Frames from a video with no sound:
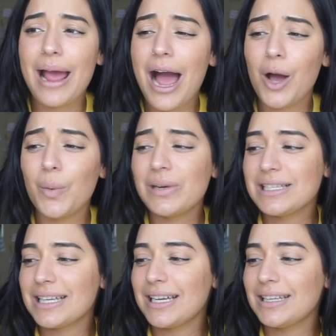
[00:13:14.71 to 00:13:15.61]
I hope I
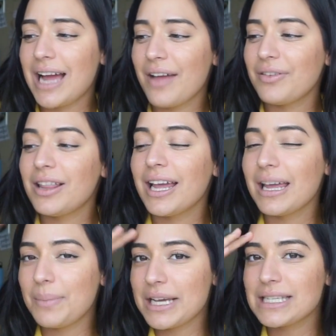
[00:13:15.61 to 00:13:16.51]
did. I feel like
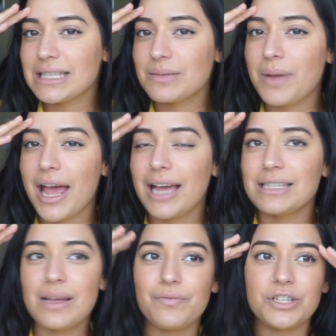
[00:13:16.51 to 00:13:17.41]
it makes sense in my head
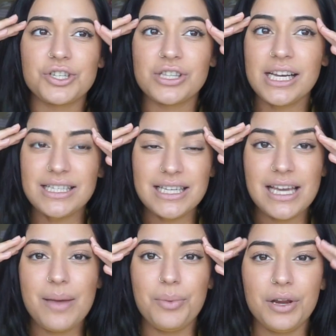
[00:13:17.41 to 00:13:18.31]
because I'm visualizing
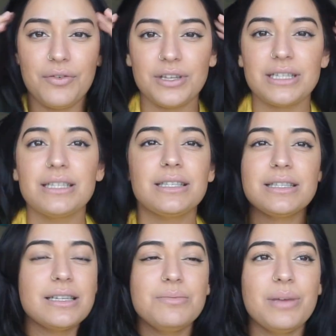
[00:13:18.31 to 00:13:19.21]
it, but if it
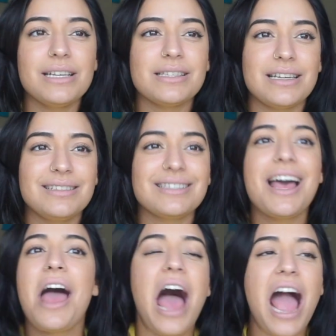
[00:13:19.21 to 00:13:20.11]
just didn't make sense,
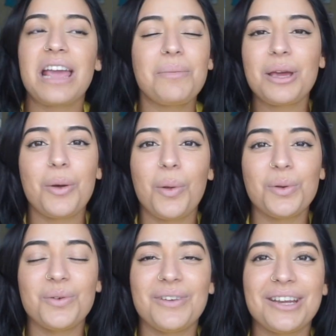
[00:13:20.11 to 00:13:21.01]
I can make a whole
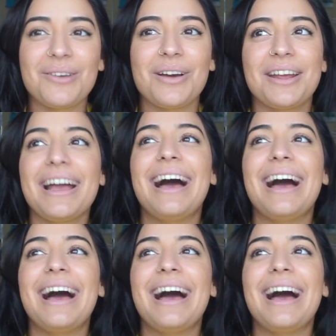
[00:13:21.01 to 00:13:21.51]
new video on it.